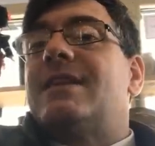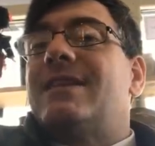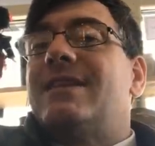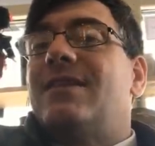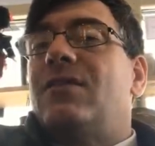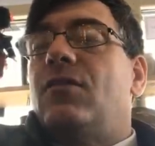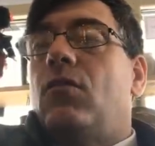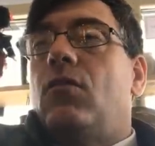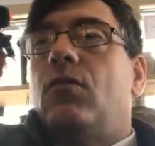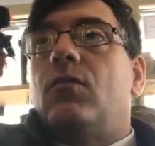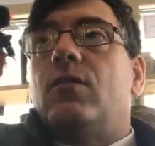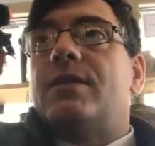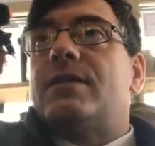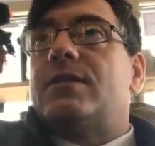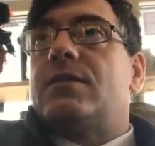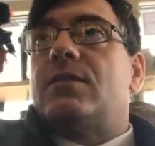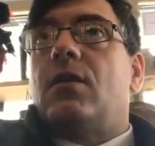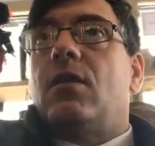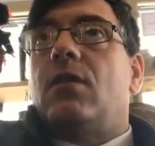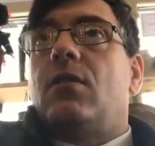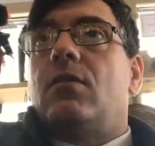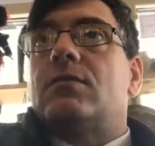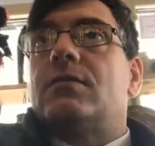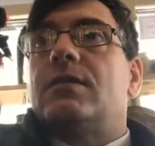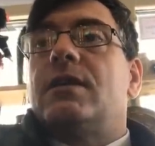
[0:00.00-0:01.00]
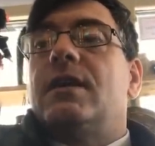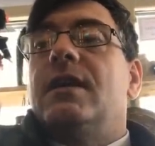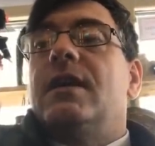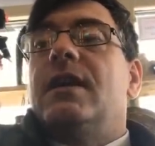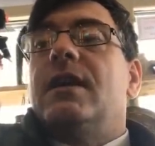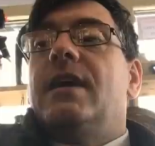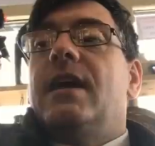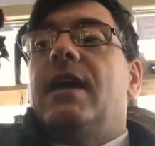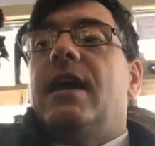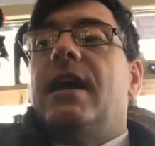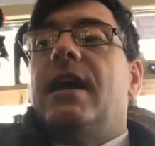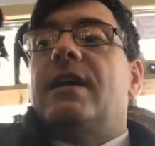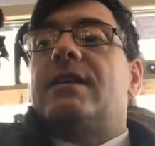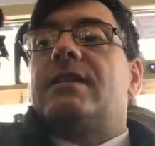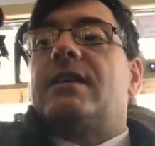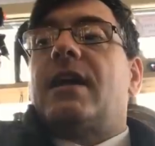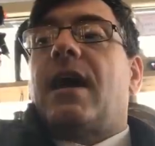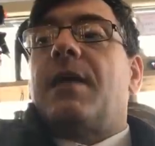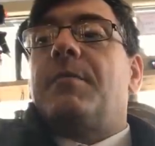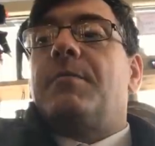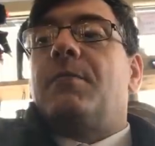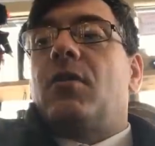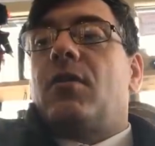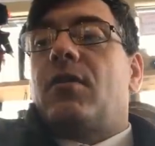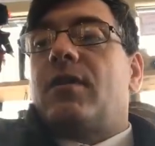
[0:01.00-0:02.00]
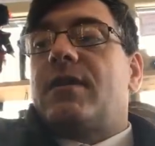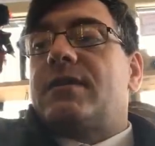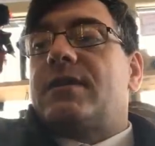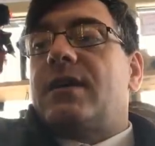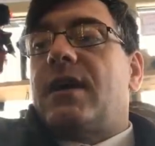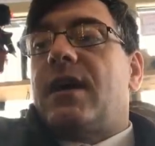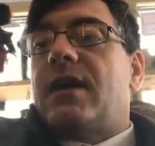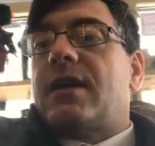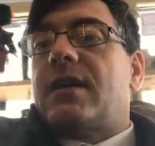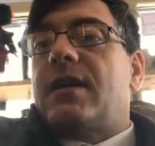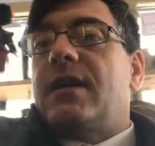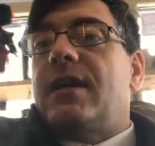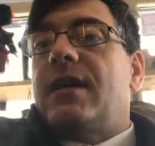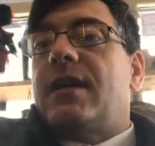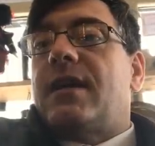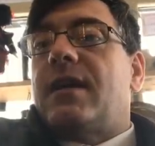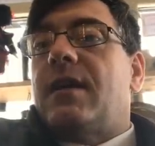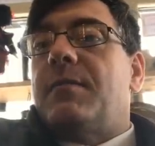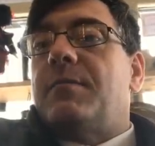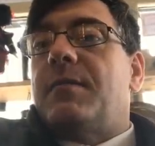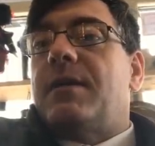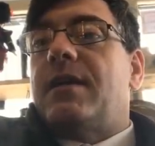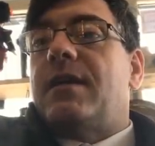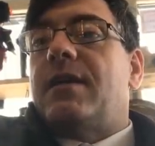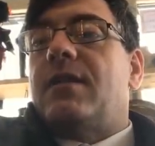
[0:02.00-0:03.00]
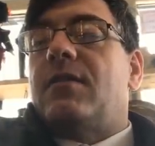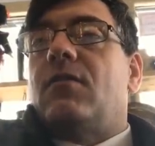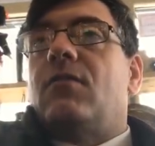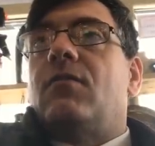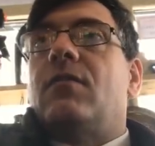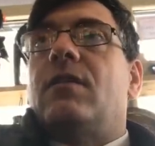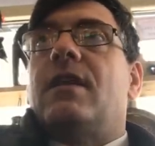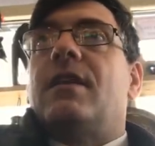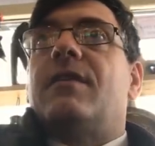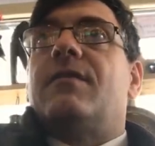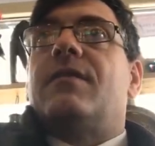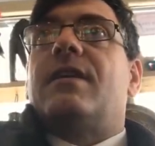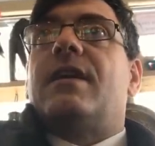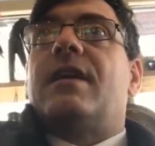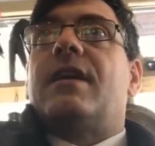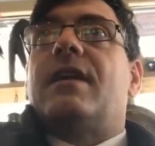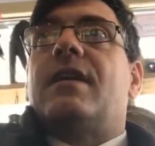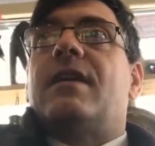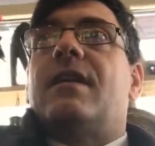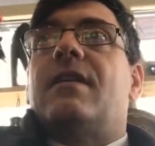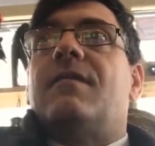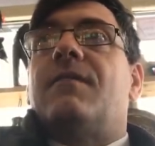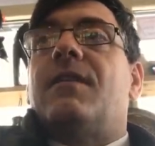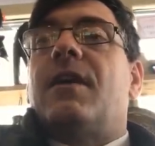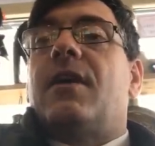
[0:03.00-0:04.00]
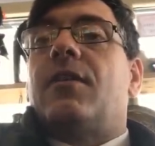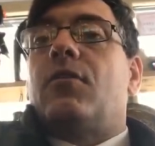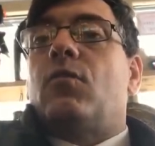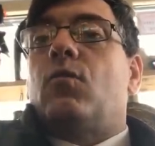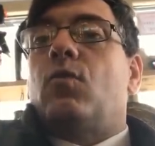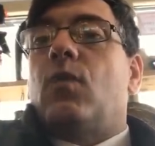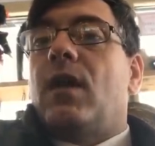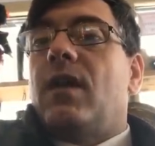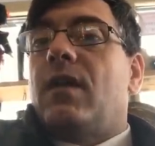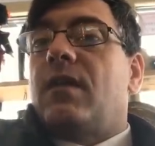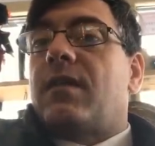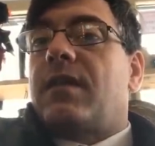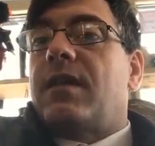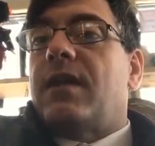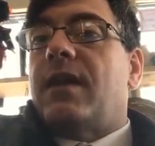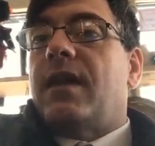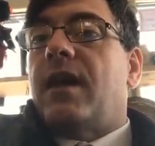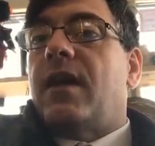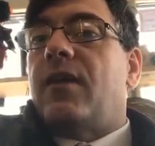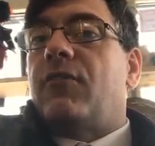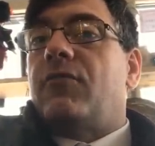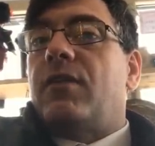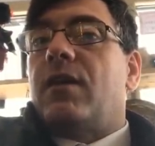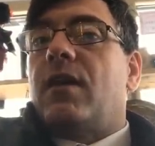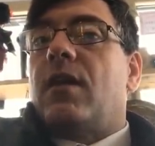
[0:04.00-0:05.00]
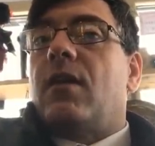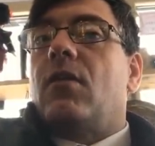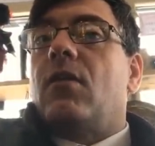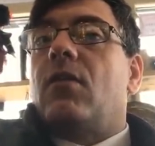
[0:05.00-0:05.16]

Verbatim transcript: And no, it's not it, I'm not exactly coming or living in a very wealthy area.